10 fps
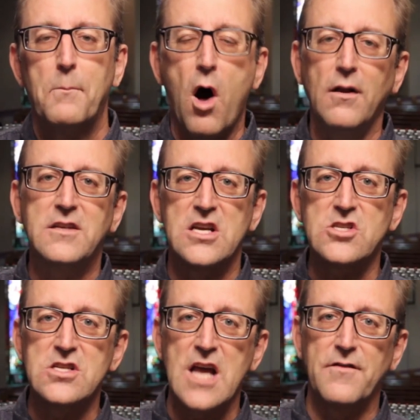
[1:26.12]

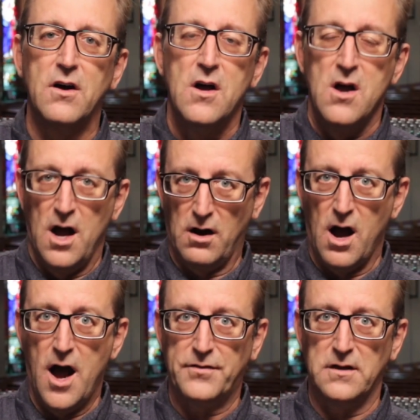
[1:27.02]
Politicians have a, a,
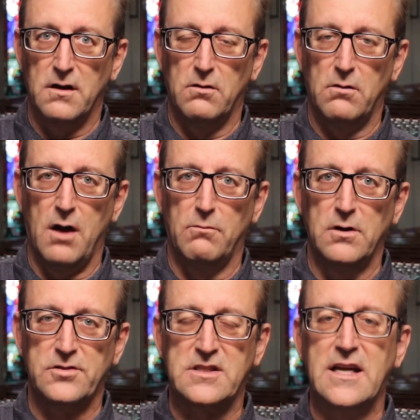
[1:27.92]
often a, a
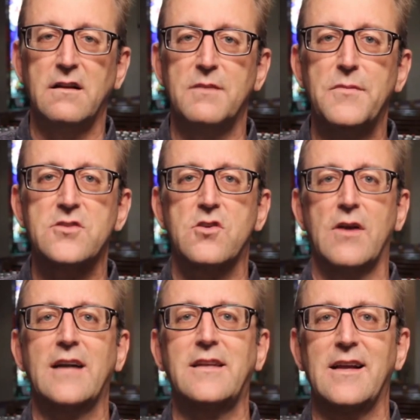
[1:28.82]
real skill in
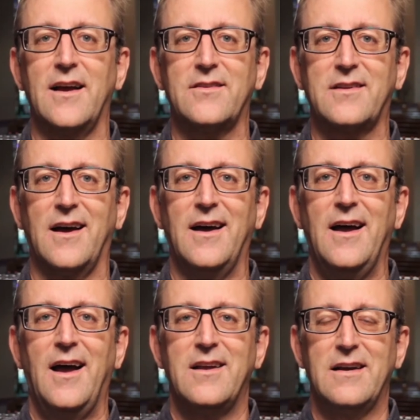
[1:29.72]
misdirecting us. Uh,
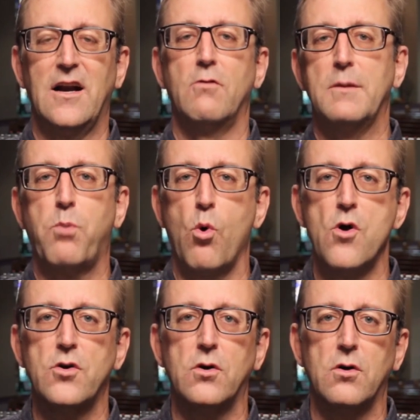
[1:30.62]
you'll hear a
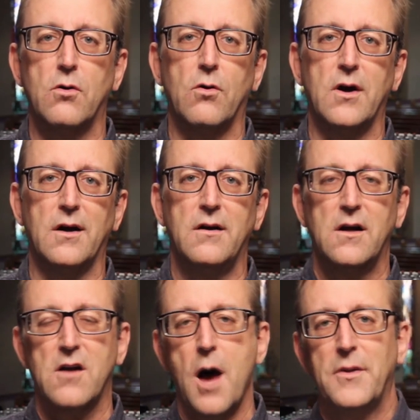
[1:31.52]
reporter or, or a
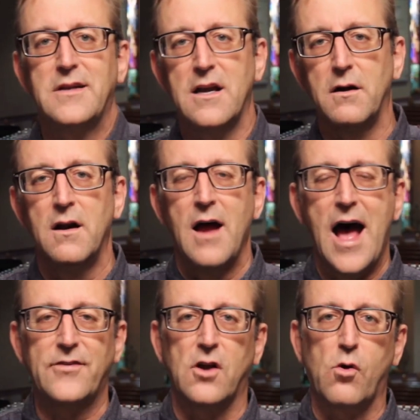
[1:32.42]
commentator
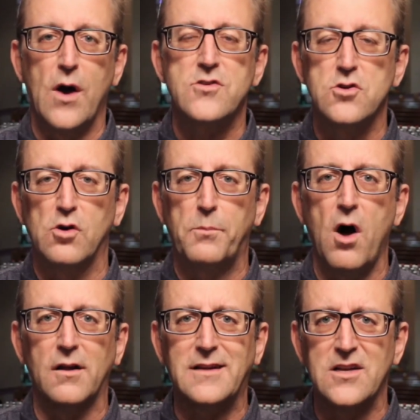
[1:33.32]
ask a question to a
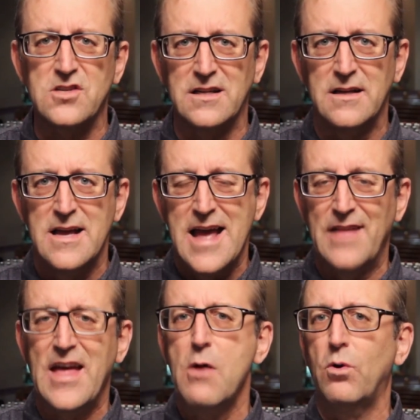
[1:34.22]
politician,
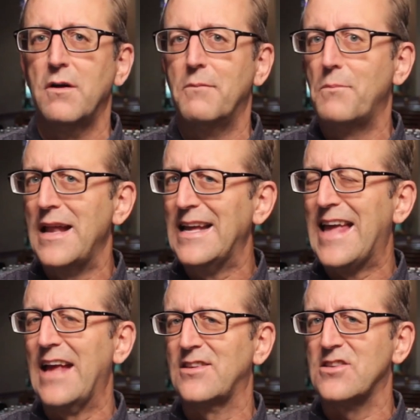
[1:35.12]
and they will, in many
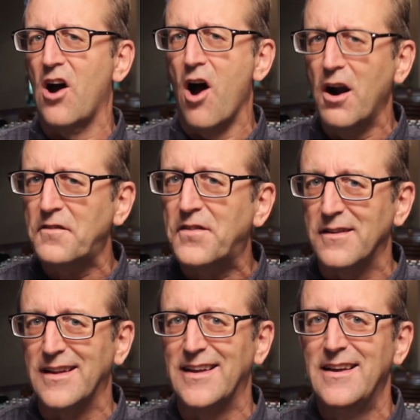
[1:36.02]
cases,
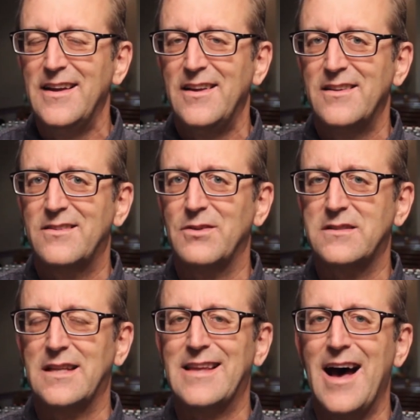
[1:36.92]
artfully
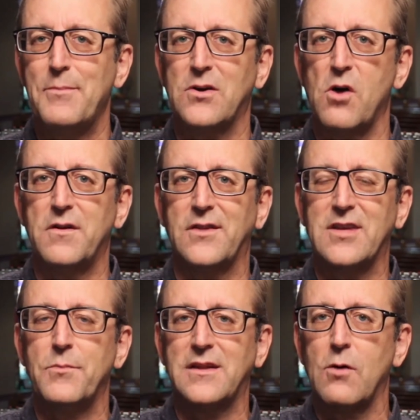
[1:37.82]
switch the topic over to
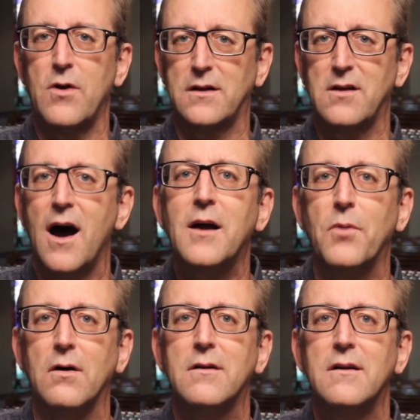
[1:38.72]
something they want to talk
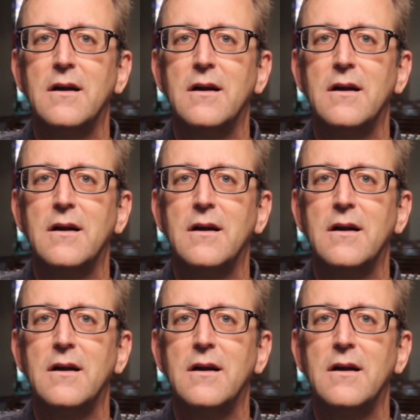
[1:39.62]
about.